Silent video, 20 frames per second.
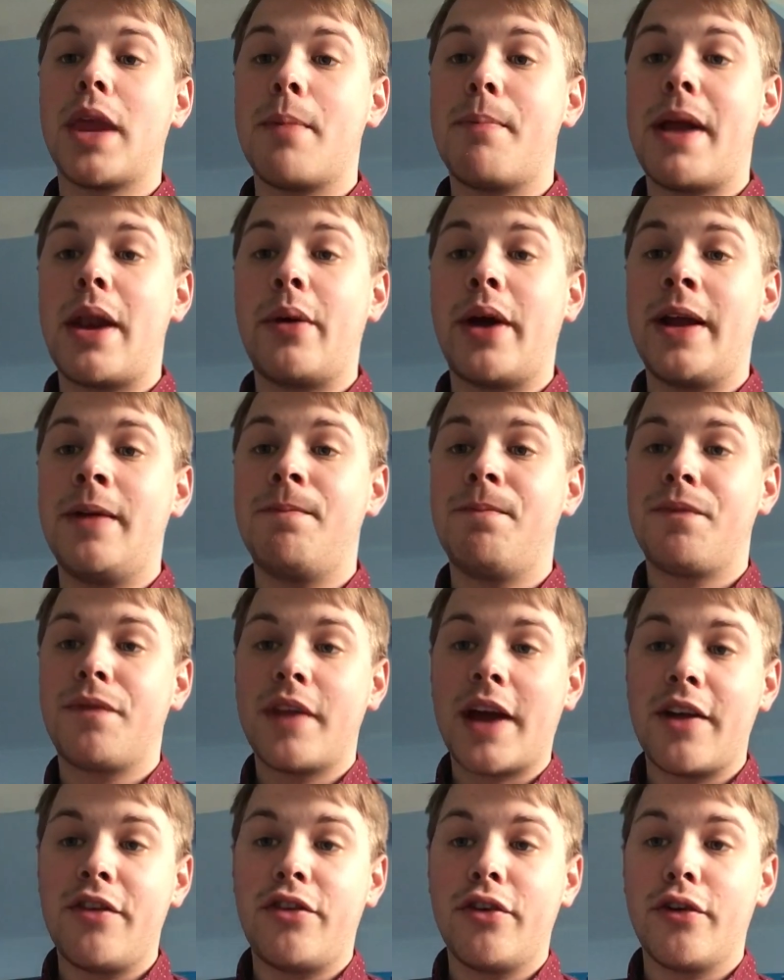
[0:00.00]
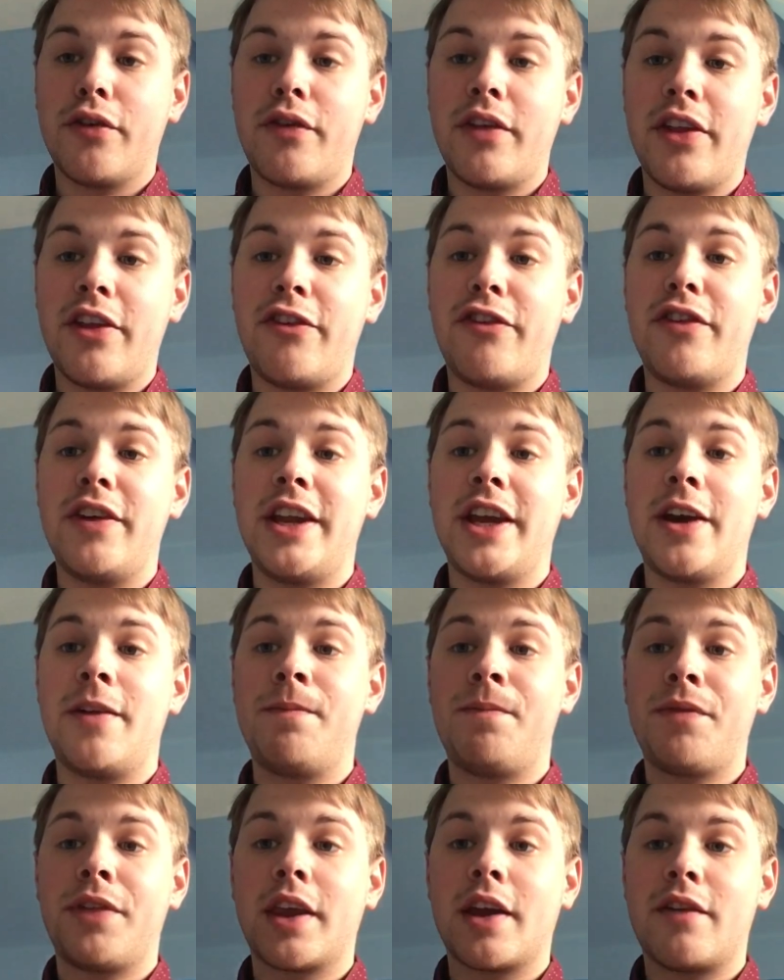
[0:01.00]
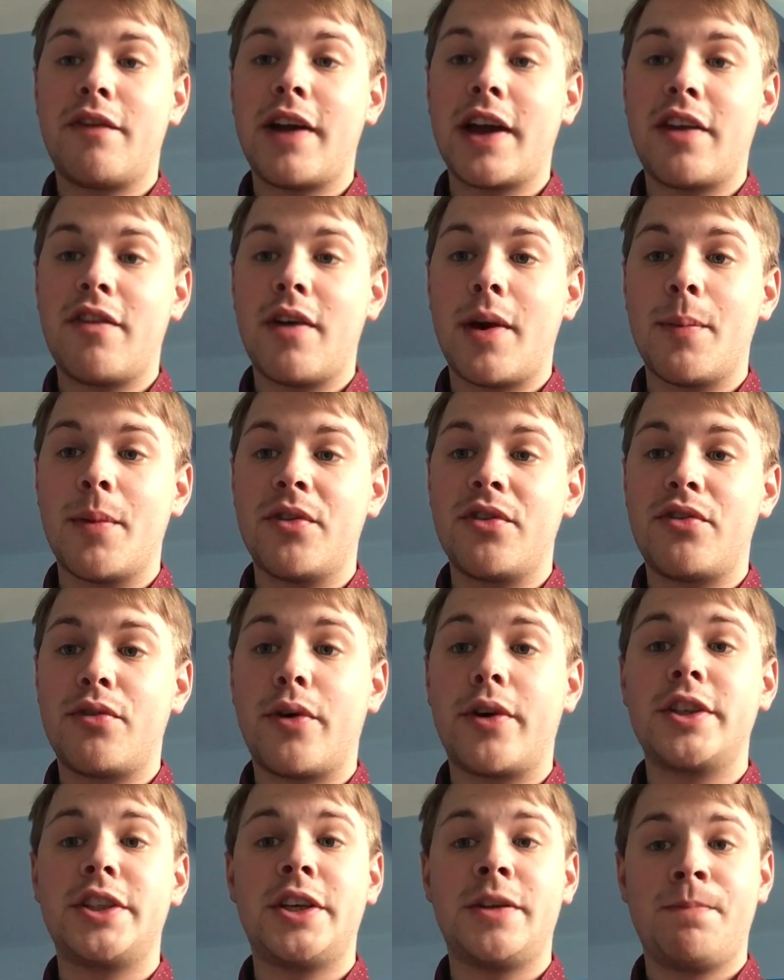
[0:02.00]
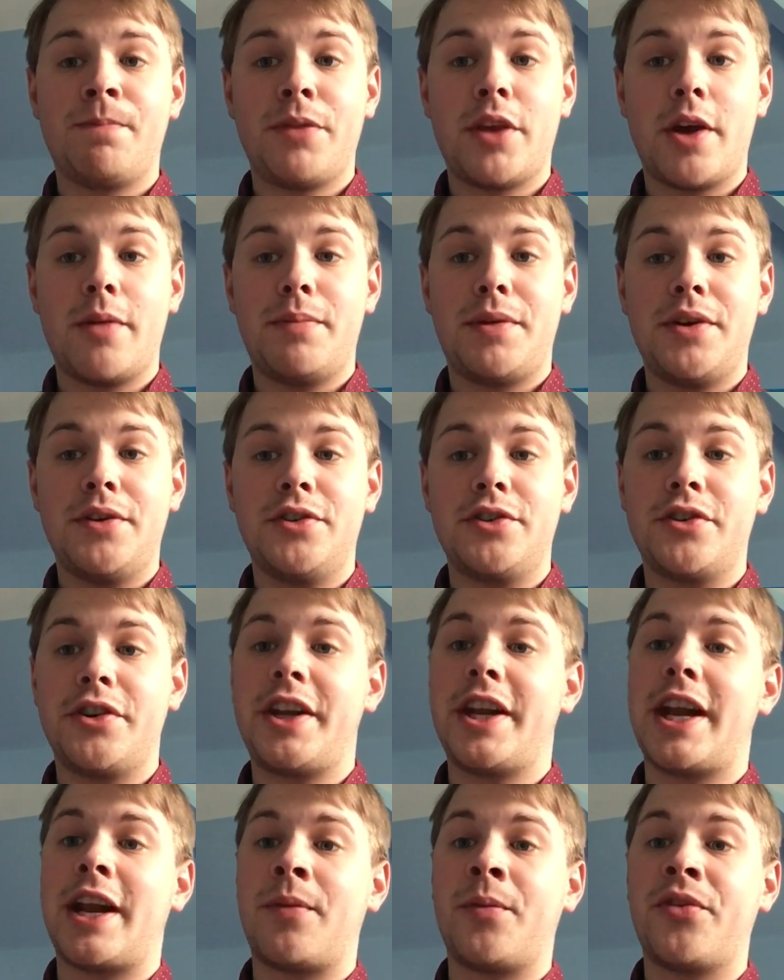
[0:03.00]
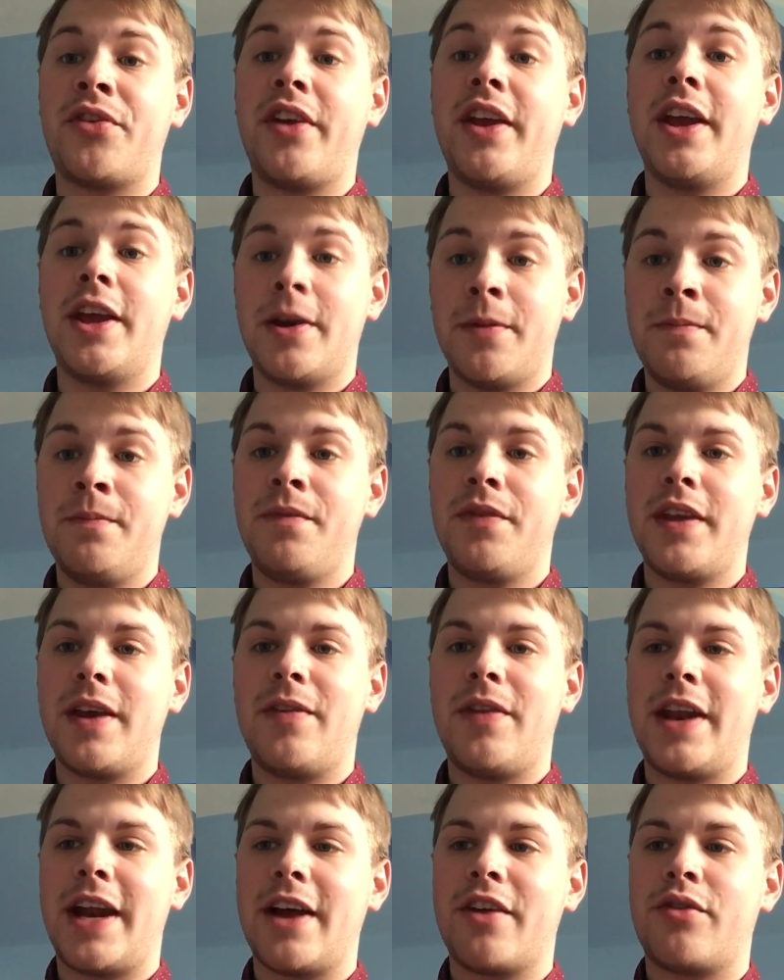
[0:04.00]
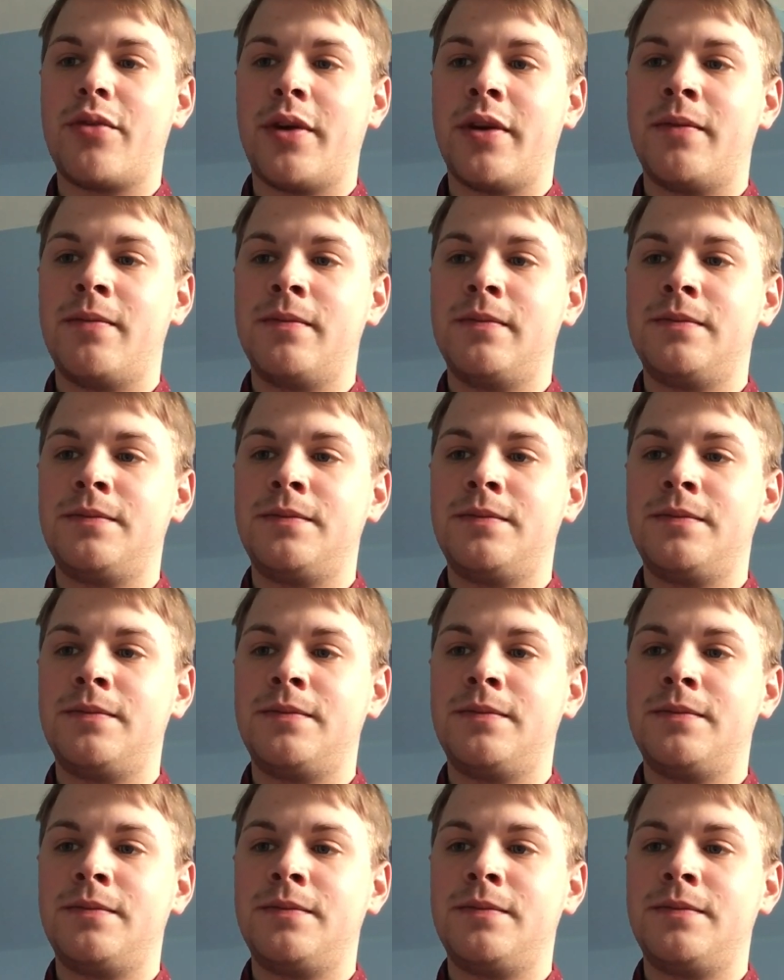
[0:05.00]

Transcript: But anyway, that is all for this video. Thank you very much for watching. Hope you enjoyed it, and I'll see you in the next one.